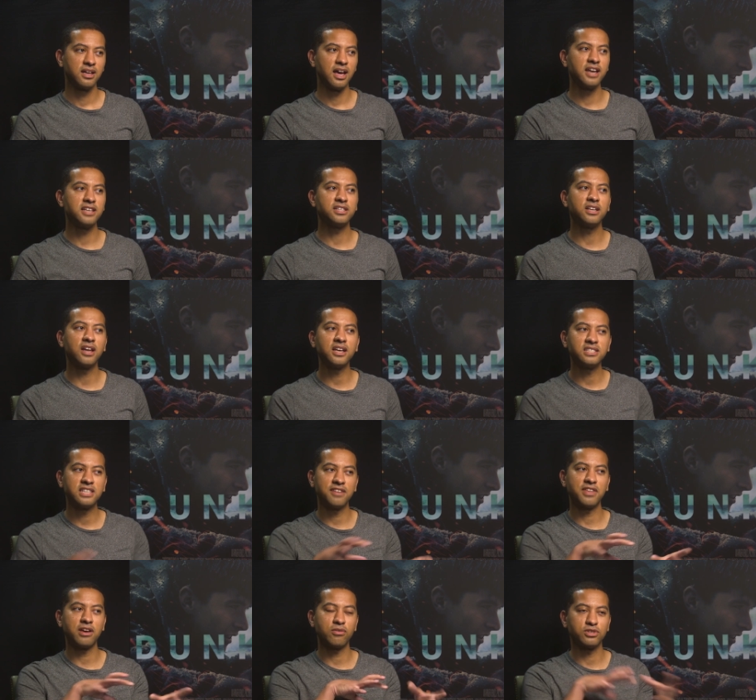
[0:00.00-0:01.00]
And is it nice to
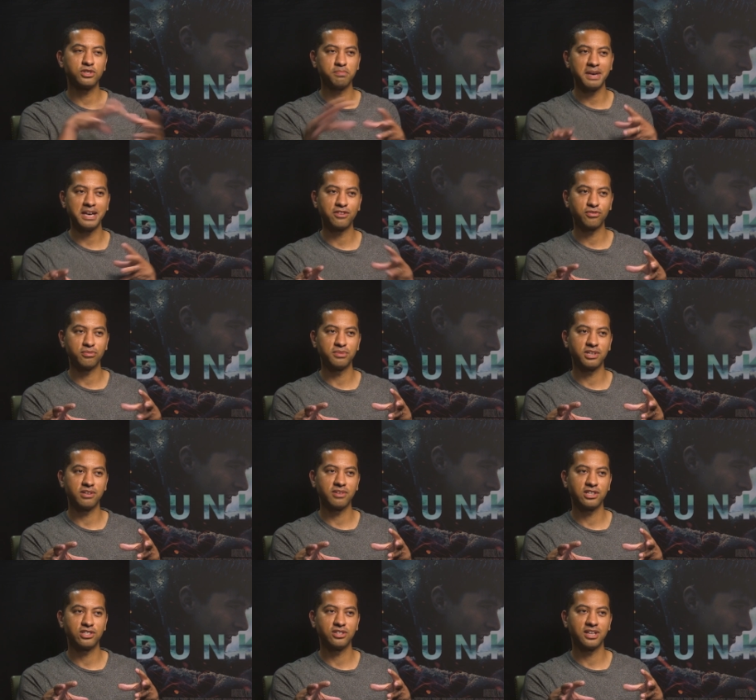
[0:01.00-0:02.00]
have that respect from a
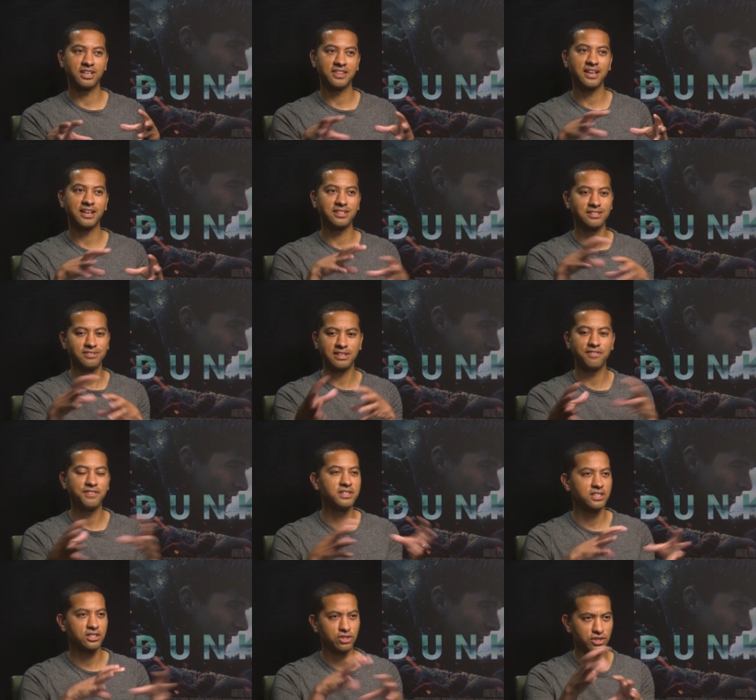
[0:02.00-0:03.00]
director like that? That
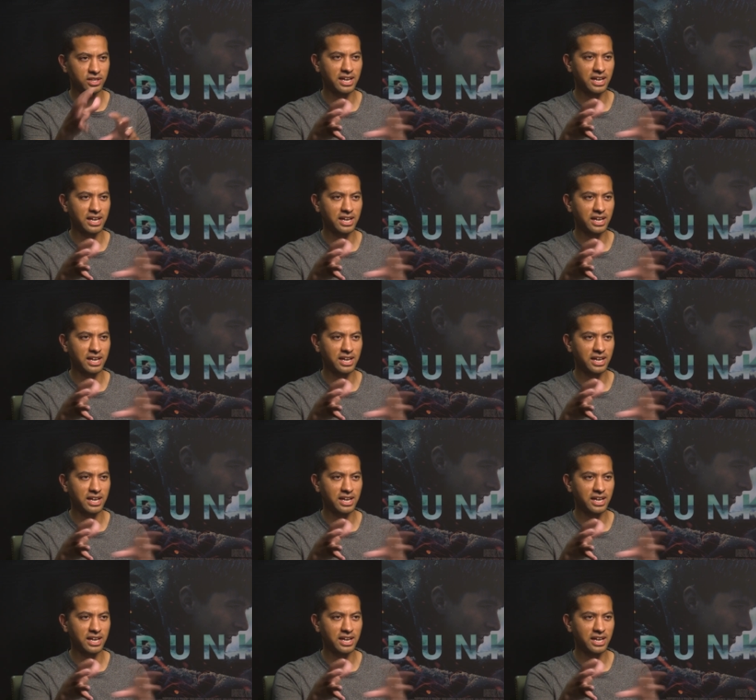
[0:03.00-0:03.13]
feels like such a